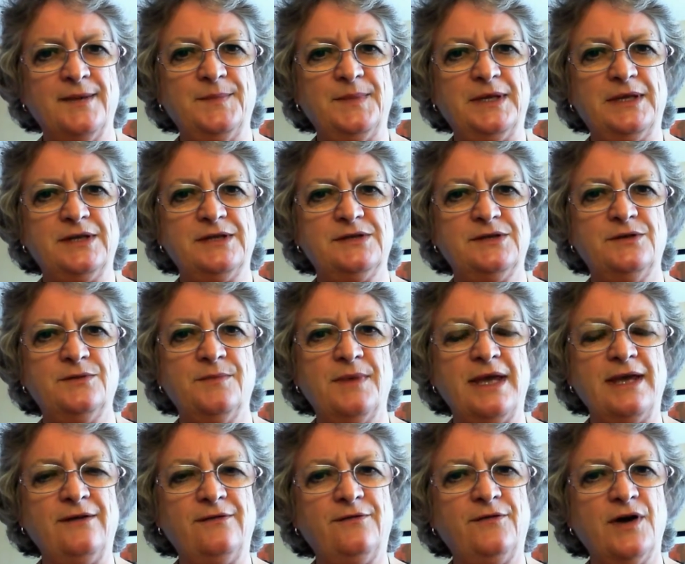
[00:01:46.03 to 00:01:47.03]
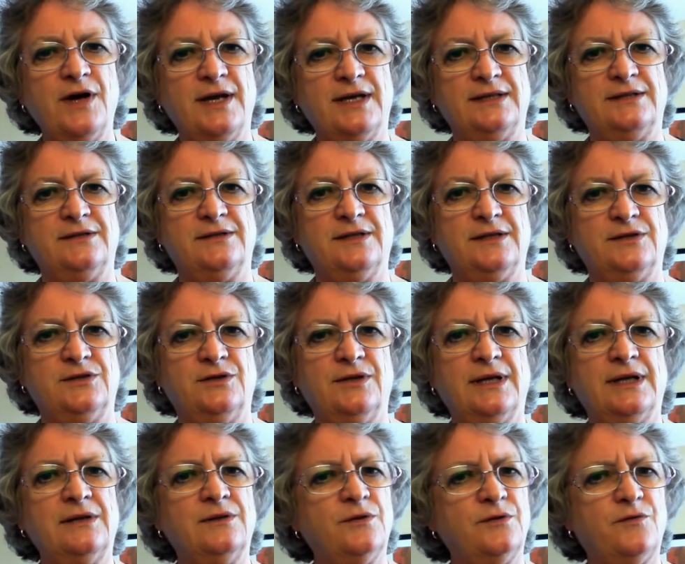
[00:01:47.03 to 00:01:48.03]
because you may find that you
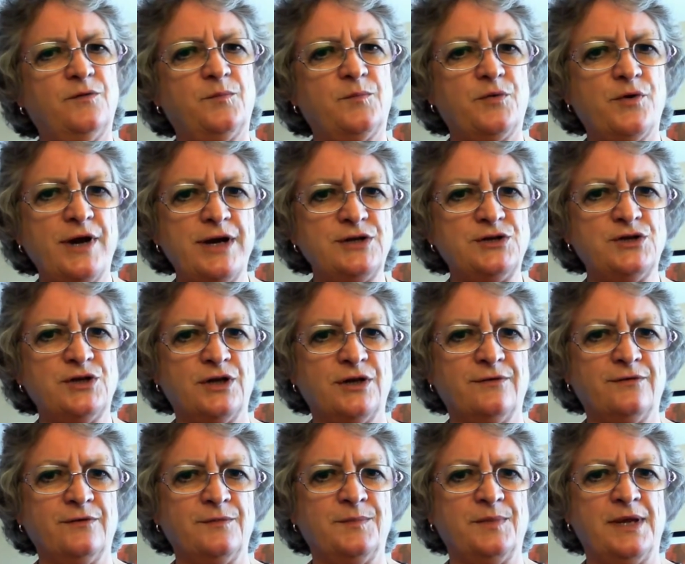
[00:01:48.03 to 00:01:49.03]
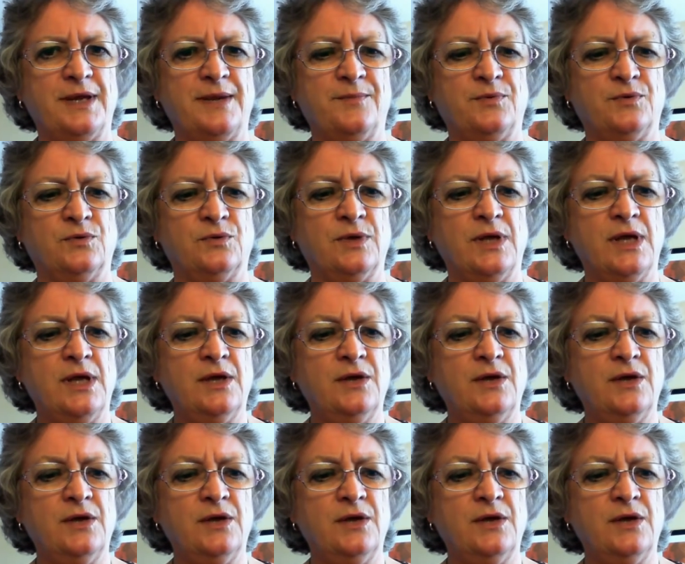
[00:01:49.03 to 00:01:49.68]
get a lot of pressure from people